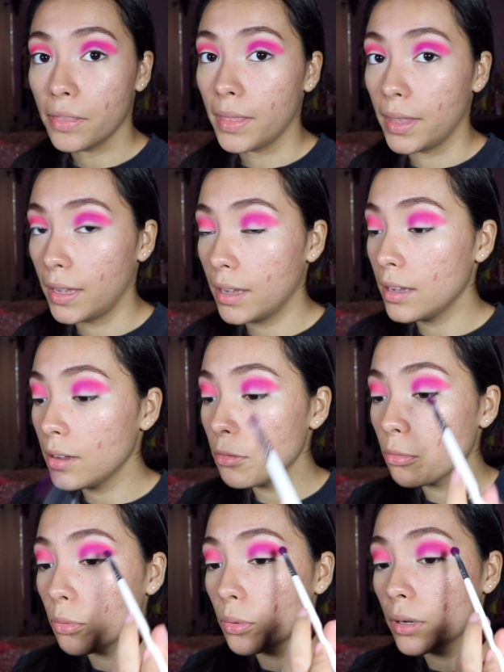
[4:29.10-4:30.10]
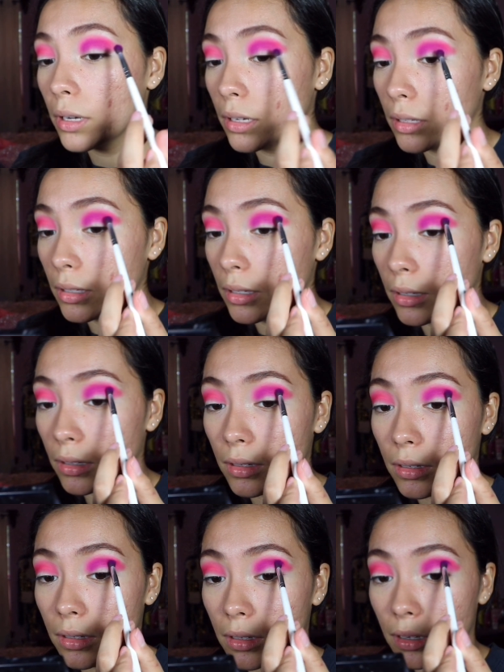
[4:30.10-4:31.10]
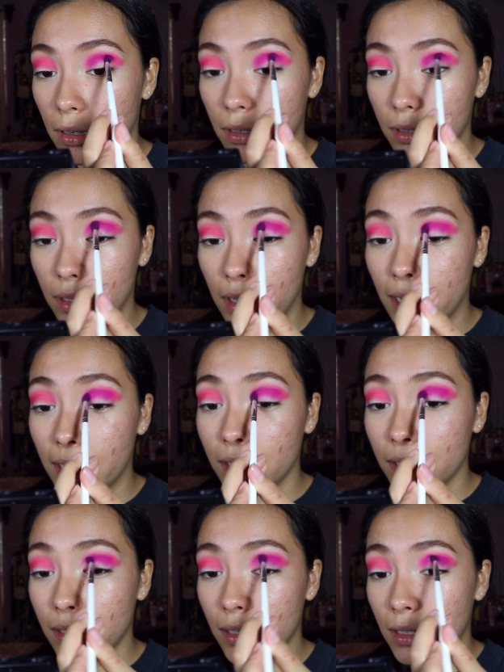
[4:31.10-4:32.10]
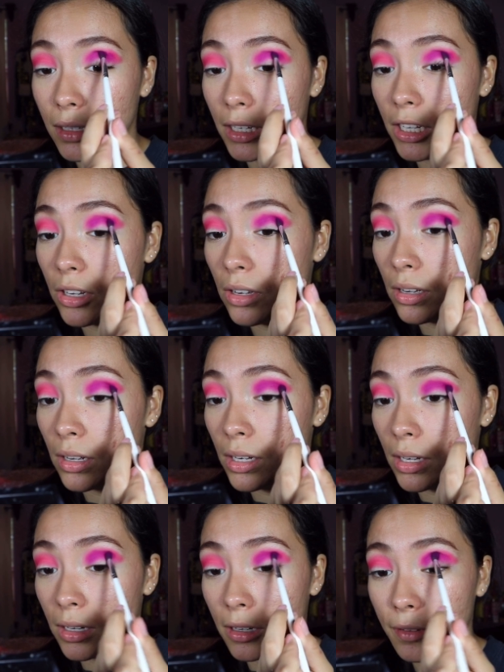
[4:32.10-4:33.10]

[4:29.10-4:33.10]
they really are nice and neon.